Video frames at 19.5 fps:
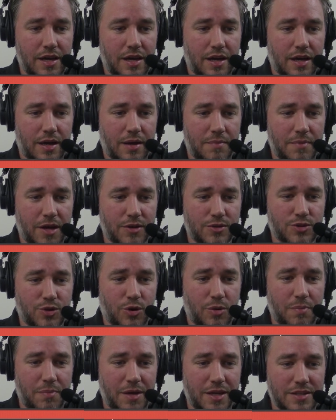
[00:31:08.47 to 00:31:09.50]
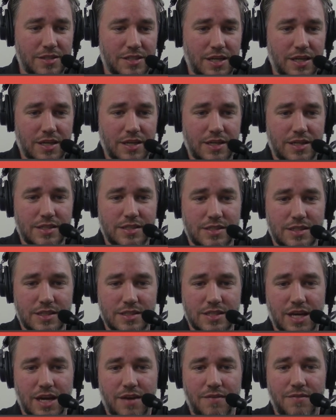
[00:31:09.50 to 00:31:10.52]
El Tormenta is
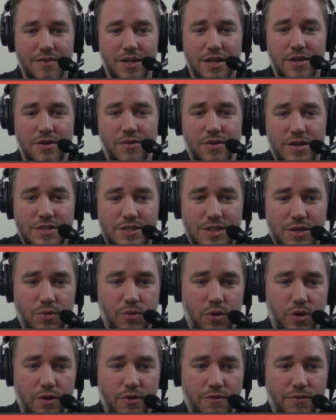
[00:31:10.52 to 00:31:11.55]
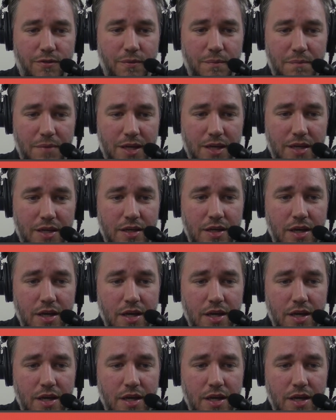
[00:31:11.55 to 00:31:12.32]
kind of an interesting one for me.